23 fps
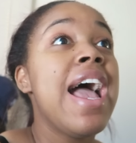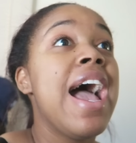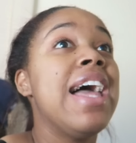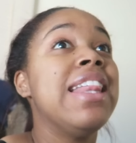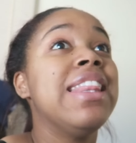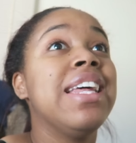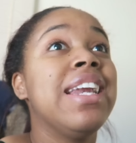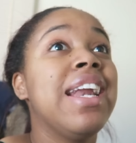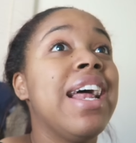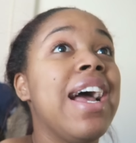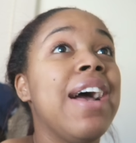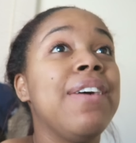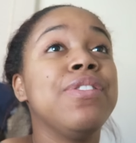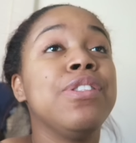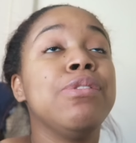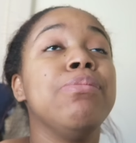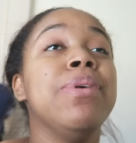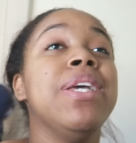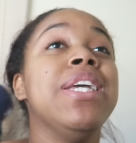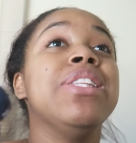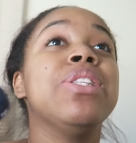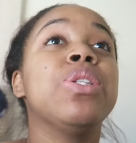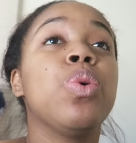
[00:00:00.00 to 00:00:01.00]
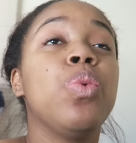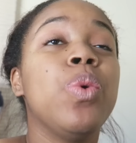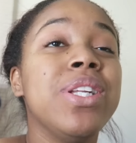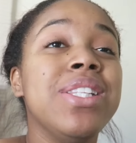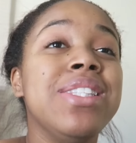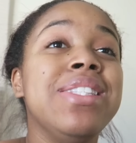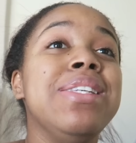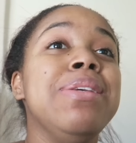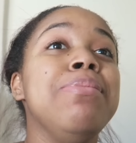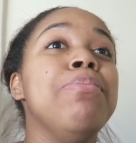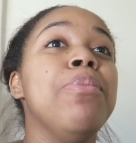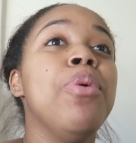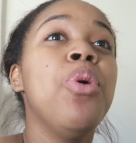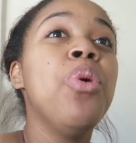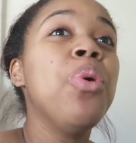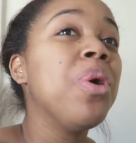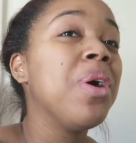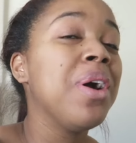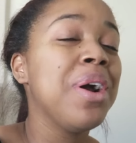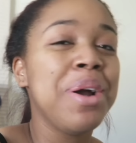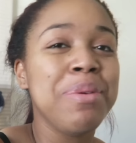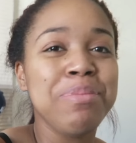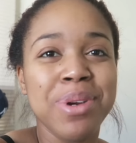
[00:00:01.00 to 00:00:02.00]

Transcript: and then I have to make twenty more